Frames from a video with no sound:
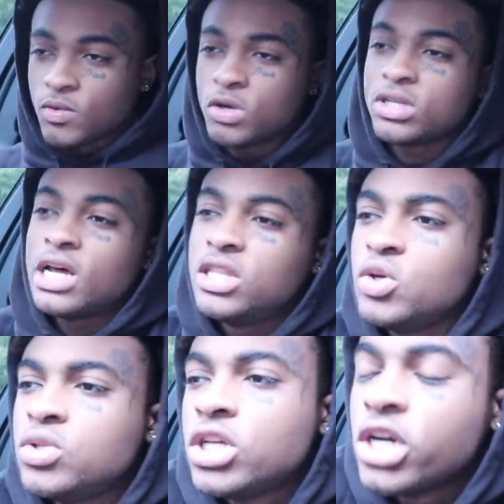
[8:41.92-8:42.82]
What did I
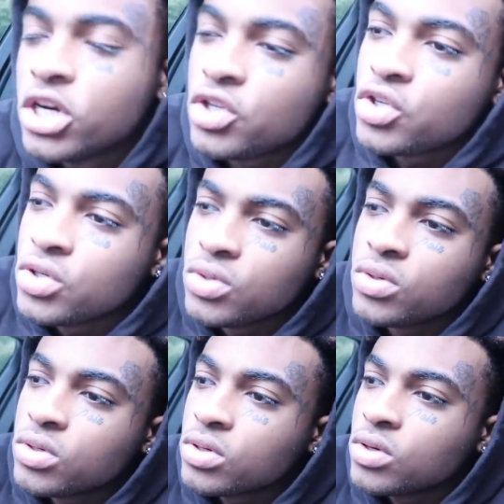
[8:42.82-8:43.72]
do to hurt you?
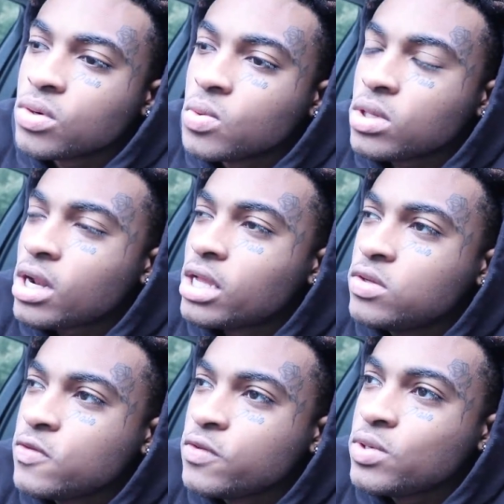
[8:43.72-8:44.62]
What did I
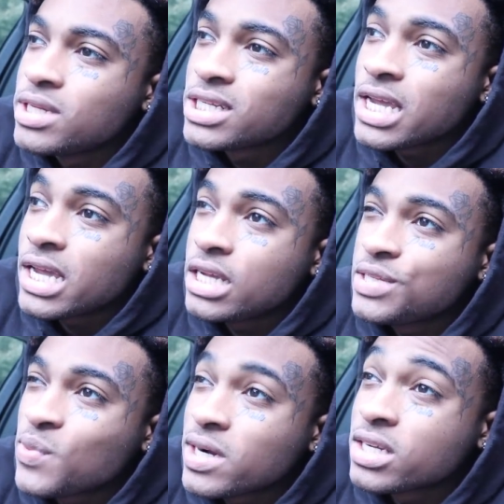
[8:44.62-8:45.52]
do for you to
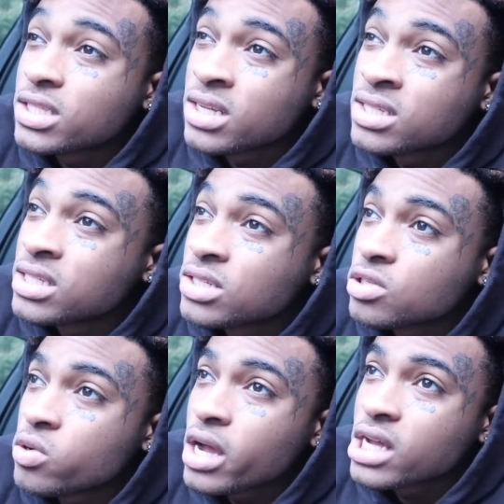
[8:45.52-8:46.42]
change? Why is things getting
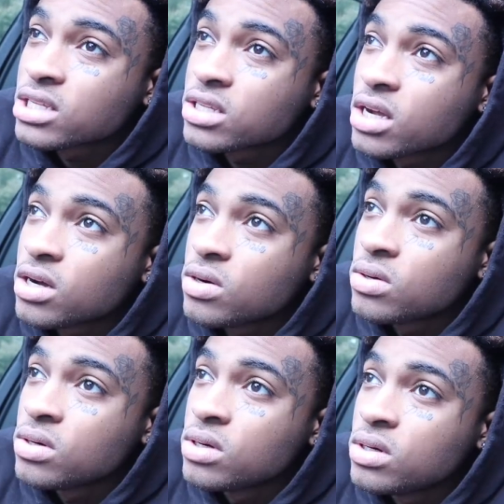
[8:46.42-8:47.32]
so
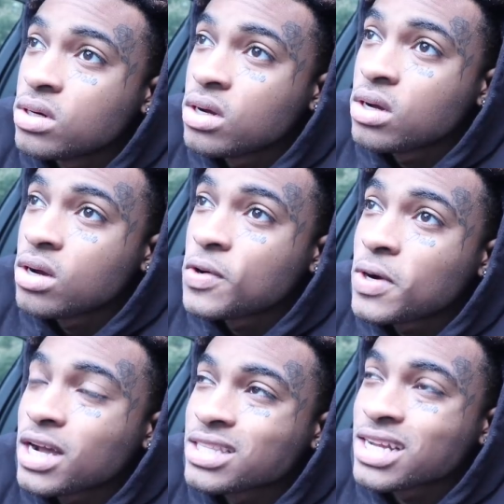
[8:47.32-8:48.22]
hostile?
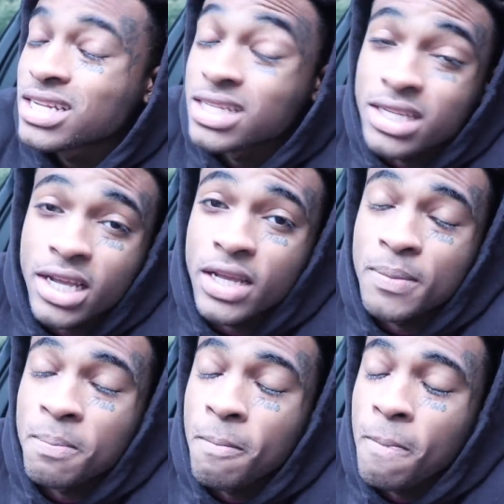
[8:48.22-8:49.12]
Why is not the same?